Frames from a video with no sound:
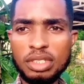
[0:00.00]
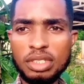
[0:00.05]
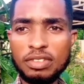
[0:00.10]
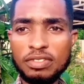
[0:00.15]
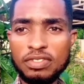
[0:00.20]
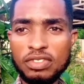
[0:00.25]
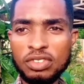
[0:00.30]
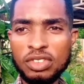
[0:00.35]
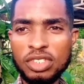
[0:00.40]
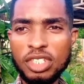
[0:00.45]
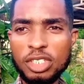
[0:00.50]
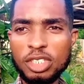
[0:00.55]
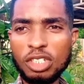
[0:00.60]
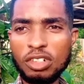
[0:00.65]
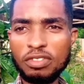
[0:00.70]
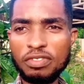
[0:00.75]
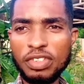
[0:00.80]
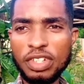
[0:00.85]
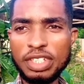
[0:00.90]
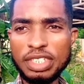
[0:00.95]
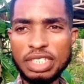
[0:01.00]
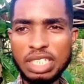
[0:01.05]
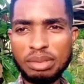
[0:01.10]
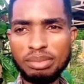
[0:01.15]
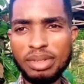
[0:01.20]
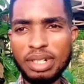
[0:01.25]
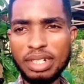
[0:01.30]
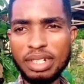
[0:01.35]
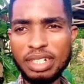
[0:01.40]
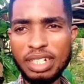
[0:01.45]
If today is your first
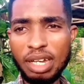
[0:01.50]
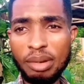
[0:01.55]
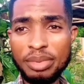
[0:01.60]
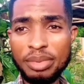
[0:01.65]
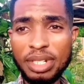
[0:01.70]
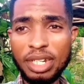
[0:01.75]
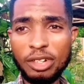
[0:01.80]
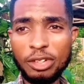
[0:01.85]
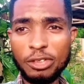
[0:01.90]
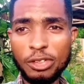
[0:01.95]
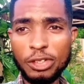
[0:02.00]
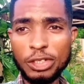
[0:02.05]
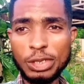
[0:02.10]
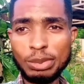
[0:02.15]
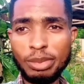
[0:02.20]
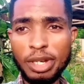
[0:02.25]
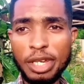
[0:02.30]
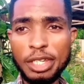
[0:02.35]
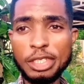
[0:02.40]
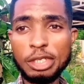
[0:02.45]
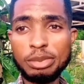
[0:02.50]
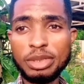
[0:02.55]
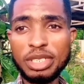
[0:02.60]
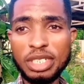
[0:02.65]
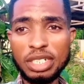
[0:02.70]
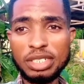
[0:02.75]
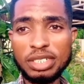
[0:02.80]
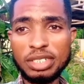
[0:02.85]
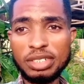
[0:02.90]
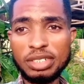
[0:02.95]
time coming across my YouTube
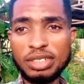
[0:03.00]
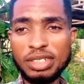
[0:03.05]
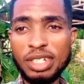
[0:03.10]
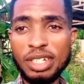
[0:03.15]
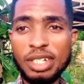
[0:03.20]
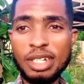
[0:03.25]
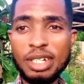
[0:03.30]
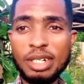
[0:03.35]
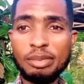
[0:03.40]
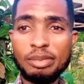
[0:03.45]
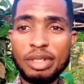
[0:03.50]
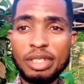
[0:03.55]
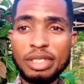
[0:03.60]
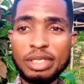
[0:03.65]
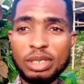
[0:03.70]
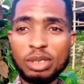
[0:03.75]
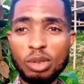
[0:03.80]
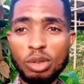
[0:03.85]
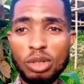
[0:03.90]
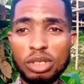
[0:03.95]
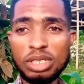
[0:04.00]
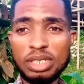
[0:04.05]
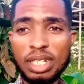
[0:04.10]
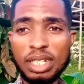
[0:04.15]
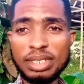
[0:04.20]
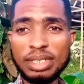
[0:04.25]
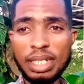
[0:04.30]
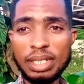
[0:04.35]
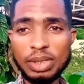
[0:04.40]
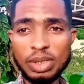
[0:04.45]
channel, please
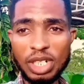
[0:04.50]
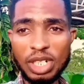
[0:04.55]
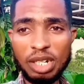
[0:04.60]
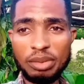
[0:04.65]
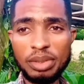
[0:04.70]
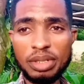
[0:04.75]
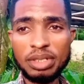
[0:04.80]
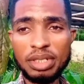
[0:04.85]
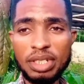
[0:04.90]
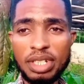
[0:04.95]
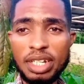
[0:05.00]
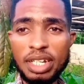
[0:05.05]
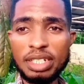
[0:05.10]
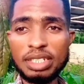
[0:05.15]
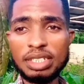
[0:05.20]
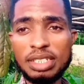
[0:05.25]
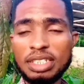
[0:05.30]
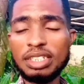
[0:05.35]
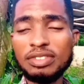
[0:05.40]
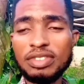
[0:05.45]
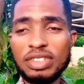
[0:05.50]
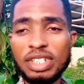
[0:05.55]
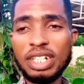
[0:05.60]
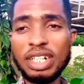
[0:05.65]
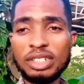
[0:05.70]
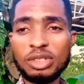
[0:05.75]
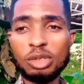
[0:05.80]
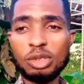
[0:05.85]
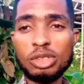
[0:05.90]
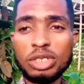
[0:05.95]
consider subscribing. And if you
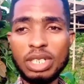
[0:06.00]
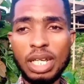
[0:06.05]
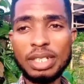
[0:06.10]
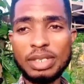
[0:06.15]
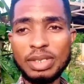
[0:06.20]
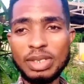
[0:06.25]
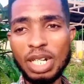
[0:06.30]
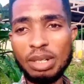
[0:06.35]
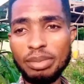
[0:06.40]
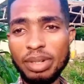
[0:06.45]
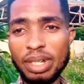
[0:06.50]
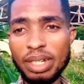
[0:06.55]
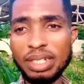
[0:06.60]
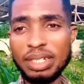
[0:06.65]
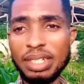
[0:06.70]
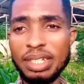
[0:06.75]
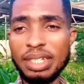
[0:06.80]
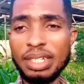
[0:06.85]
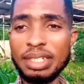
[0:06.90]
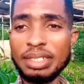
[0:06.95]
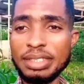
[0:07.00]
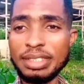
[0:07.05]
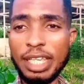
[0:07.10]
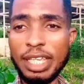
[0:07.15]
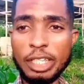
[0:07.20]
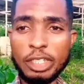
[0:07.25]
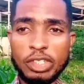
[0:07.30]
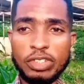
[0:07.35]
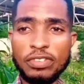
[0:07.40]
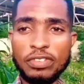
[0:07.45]
are an old subscriber,
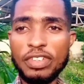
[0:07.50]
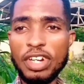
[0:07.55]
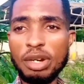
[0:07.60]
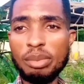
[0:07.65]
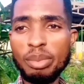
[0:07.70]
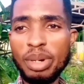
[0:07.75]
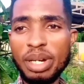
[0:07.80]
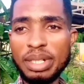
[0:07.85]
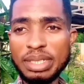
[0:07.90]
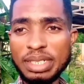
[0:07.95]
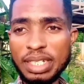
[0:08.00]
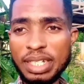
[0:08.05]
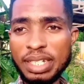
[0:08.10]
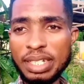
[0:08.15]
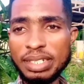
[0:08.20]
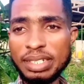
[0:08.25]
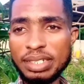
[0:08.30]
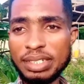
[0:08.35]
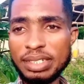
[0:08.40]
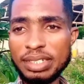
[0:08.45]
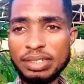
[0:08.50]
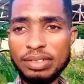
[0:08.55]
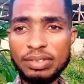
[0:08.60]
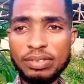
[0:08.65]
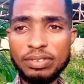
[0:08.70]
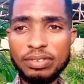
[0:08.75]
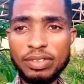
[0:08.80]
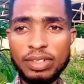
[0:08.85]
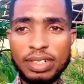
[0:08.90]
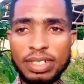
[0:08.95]
thank you very much and
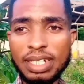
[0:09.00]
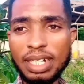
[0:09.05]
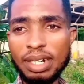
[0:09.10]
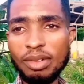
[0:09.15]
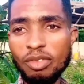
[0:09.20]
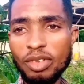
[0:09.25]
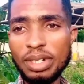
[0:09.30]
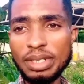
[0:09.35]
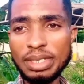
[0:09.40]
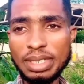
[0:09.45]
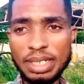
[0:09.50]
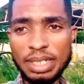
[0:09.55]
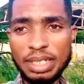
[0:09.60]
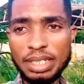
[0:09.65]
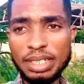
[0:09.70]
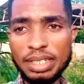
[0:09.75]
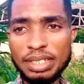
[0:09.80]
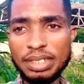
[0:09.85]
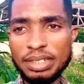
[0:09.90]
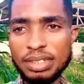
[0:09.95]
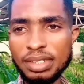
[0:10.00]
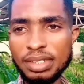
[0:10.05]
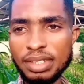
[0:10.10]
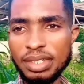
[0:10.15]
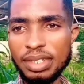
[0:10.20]
welcome once again.